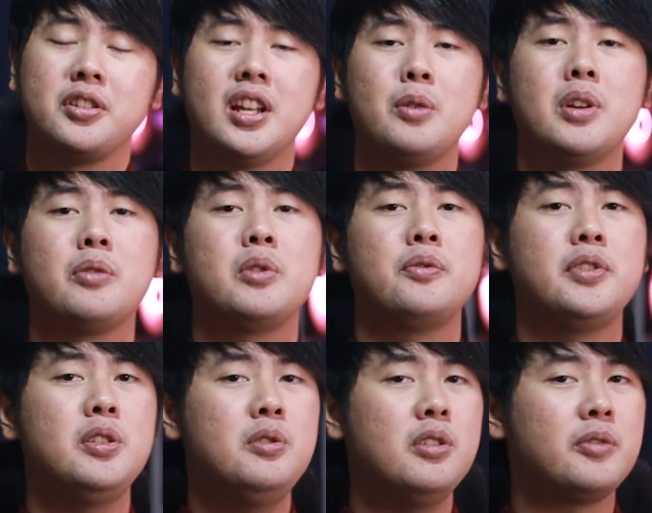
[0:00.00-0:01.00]
Today we have a
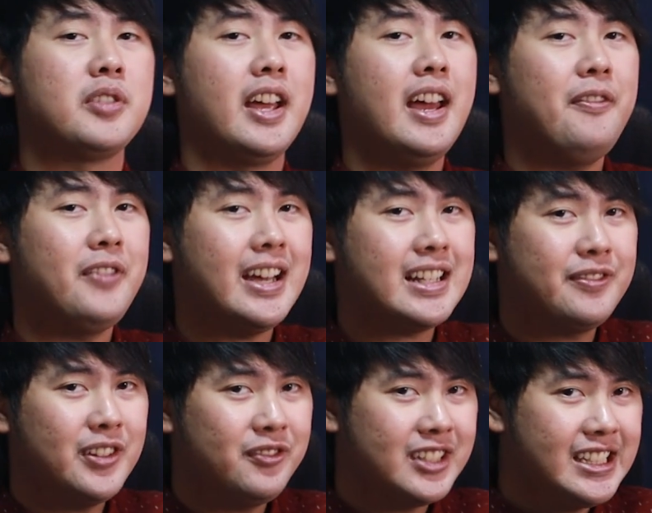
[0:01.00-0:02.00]
review of the
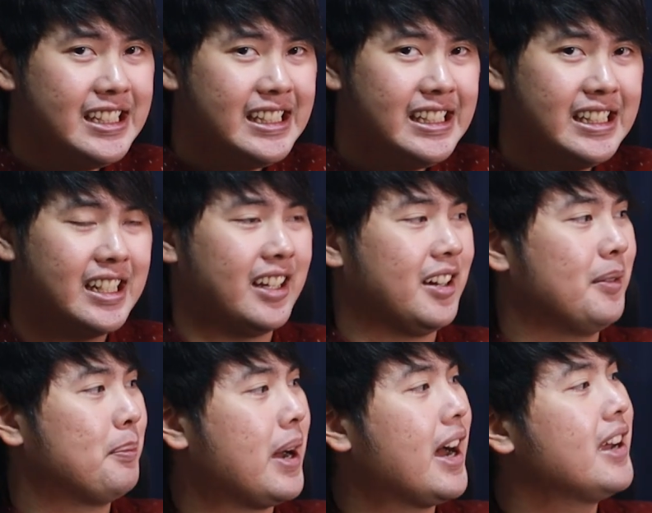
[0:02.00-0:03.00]

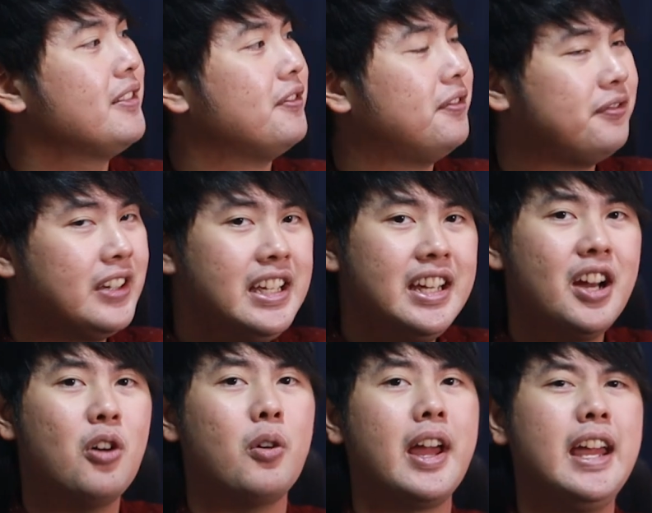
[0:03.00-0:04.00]
FX15 by
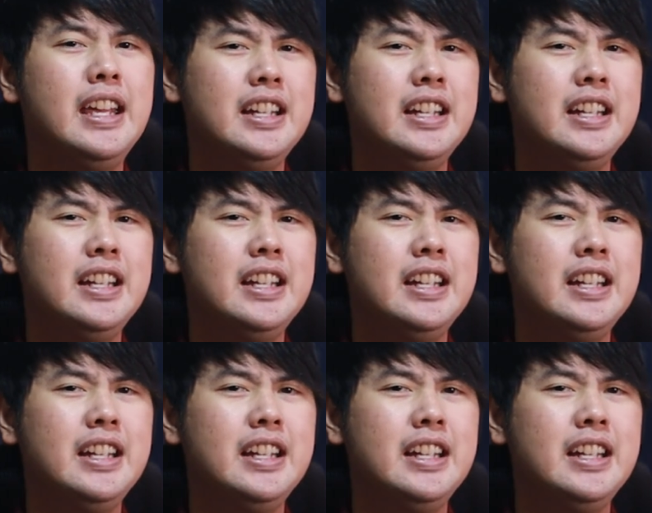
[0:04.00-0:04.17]
FiiO.